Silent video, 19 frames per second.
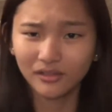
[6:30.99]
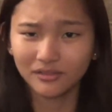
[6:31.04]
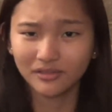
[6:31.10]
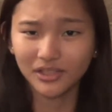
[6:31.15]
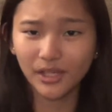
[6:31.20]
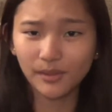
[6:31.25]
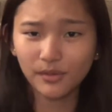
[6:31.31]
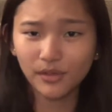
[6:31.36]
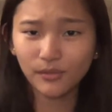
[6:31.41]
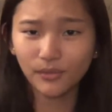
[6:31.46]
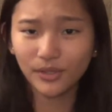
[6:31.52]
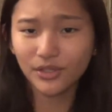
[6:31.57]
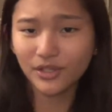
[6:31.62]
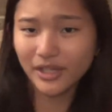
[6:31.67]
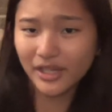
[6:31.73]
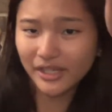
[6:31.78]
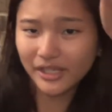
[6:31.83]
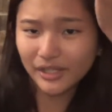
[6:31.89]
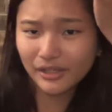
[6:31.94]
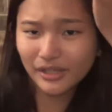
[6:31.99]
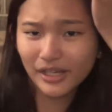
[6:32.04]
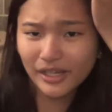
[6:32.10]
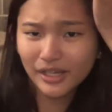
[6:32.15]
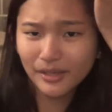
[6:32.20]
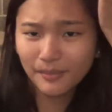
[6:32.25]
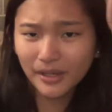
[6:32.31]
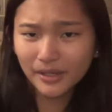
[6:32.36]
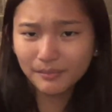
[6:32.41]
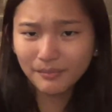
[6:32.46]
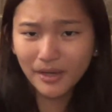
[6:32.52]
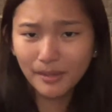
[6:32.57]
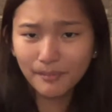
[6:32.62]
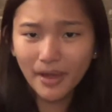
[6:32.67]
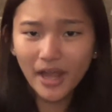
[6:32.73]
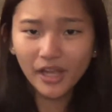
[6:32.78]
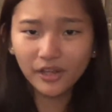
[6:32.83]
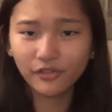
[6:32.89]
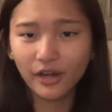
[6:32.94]
tell me what you guys like about my
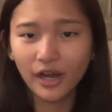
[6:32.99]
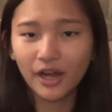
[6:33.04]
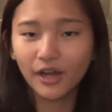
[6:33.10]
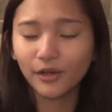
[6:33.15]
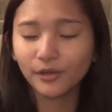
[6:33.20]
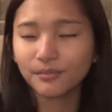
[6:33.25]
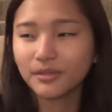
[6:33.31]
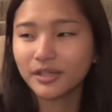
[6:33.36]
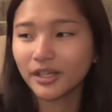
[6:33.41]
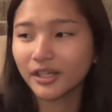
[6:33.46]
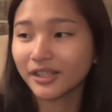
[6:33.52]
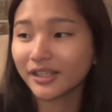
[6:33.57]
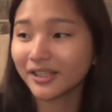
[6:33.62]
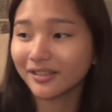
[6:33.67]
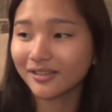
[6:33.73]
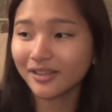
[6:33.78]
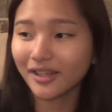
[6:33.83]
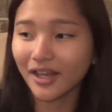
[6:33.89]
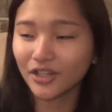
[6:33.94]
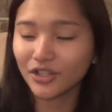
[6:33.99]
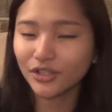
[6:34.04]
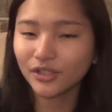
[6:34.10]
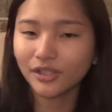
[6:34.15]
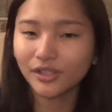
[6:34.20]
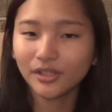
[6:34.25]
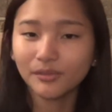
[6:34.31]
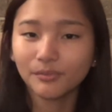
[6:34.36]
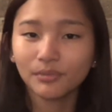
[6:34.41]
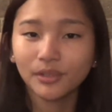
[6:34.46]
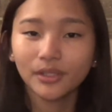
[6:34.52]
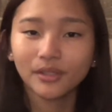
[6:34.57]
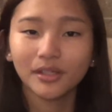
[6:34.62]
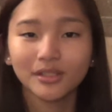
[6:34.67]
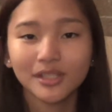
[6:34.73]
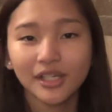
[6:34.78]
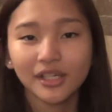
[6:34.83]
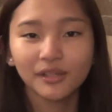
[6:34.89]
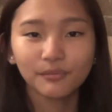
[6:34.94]
background, because this is actually
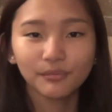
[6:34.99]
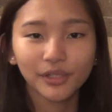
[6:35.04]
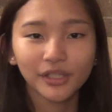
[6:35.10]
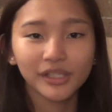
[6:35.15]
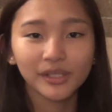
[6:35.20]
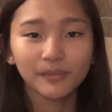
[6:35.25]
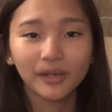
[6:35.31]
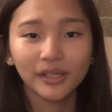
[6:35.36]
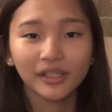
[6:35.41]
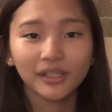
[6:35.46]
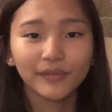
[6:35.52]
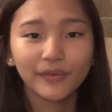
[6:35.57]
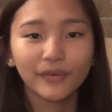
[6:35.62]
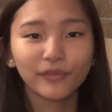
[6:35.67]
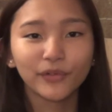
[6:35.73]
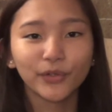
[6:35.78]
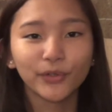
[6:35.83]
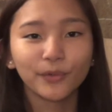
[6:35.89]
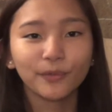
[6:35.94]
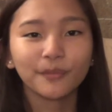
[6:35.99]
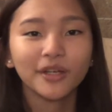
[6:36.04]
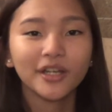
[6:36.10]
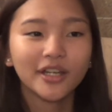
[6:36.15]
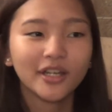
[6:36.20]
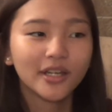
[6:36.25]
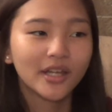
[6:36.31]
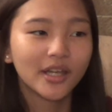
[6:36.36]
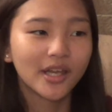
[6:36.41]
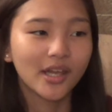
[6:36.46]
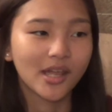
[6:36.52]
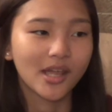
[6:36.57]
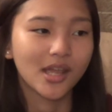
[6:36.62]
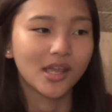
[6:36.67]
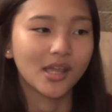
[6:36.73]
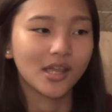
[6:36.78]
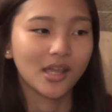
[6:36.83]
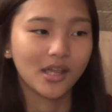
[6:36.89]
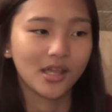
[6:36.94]
taking place in my living room.
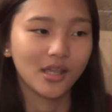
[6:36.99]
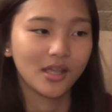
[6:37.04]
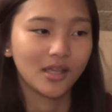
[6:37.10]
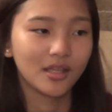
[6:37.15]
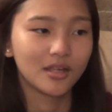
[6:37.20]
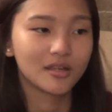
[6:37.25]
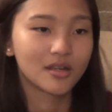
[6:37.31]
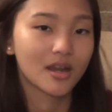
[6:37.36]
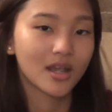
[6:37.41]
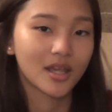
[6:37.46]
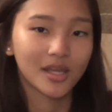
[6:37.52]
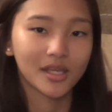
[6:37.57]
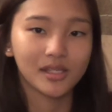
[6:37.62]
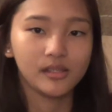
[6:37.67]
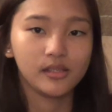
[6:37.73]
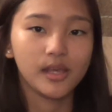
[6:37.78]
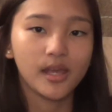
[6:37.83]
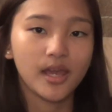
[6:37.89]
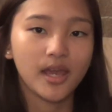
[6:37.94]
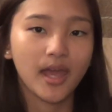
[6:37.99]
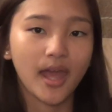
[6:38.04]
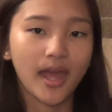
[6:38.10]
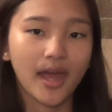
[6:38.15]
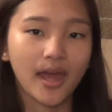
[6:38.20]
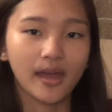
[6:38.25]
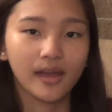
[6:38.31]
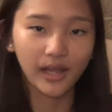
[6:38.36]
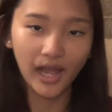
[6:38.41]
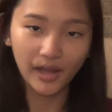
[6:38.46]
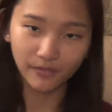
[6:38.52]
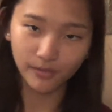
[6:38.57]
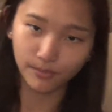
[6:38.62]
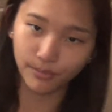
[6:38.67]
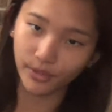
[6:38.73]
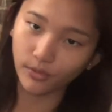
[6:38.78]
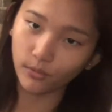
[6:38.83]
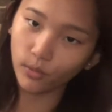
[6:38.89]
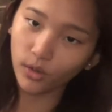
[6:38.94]
And yeah, I have a
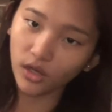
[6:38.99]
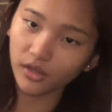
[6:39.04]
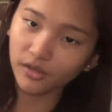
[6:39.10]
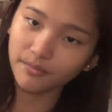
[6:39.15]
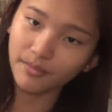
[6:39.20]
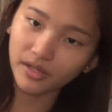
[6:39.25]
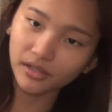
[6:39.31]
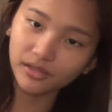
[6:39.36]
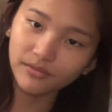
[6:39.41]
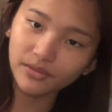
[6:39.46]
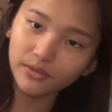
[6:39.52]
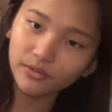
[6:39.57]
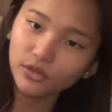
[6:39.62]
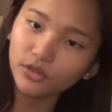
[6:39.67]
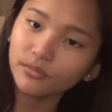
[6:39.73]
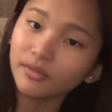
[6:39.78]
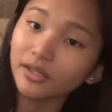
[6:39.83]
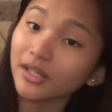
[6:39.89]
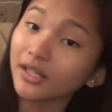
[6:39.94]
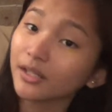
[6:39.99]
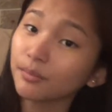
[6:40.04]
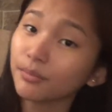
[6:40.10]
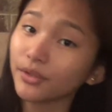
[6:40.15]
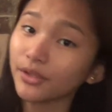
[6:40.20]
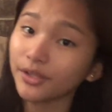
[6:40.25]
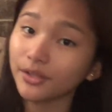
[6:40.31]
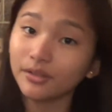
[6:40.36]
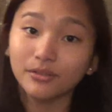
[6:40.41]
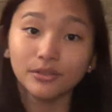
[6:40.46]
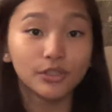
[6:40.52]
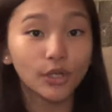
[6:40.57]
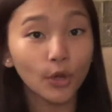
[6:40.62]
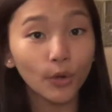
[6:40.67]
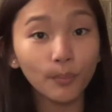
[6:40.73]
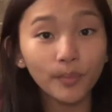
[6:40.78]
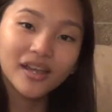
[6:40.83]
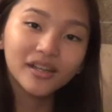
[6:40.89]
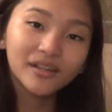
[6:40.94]
brick wall in my living room, and it's pretty
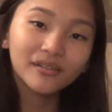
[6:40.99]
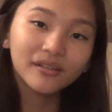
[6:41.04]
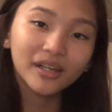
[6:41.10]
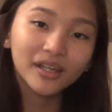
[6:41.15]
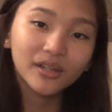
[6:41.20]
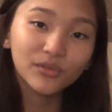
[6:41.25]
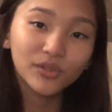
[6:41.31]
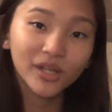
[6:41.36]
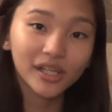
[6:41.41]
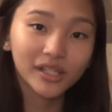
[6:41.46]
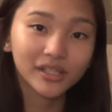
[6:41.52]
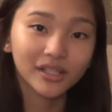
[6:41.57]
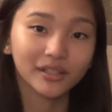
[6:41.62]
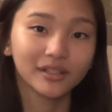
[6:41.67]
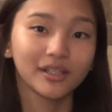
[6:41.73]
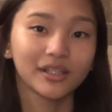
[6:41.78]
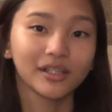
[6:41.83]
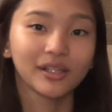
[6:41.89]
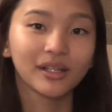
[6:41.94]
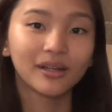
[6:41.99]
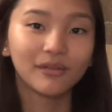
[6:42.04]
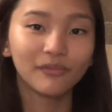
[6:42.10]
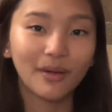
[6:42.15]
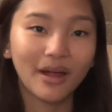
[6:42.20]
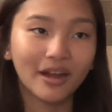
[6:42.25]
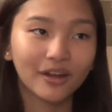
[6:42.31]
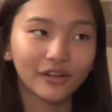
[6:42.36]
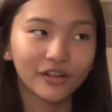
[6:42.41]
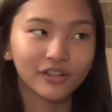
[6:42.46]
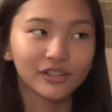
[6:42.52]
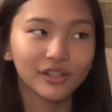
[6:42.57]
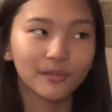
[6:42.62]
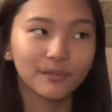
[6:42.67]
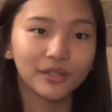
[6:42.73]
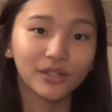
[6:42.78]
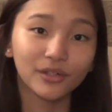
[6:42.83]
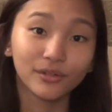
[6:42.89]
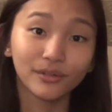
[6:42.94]
dope. Anyway, if you guys like this background,
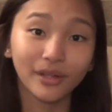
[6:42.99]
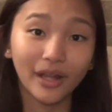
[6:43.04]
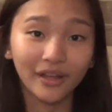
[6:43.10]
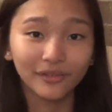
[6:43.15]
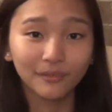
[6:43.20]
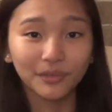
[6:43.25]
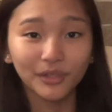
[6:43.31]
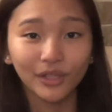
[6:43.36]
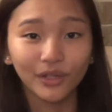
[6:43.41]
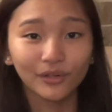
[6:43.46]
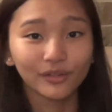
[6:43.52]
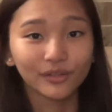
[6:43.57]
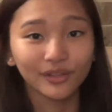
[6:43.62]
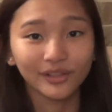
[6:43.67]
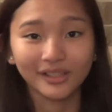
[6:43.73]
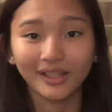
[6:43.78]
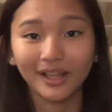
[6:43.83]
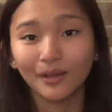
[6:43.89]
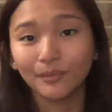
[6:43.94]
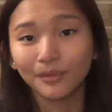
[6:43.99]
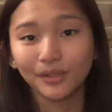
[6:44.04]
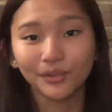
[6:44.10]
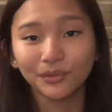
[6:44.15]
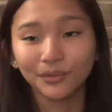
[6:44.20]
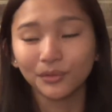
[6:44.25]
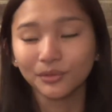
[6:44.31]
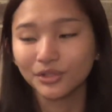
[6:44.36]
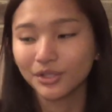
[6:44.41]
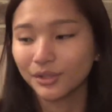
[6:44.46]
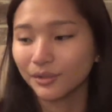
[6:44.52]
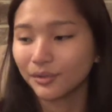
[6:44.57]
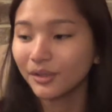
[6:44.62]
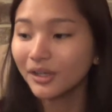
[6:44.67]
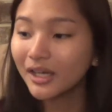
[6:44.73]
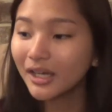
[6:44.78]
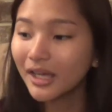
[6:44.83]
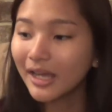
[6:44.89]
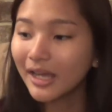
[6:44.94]
let me know down below, because that would be cool too.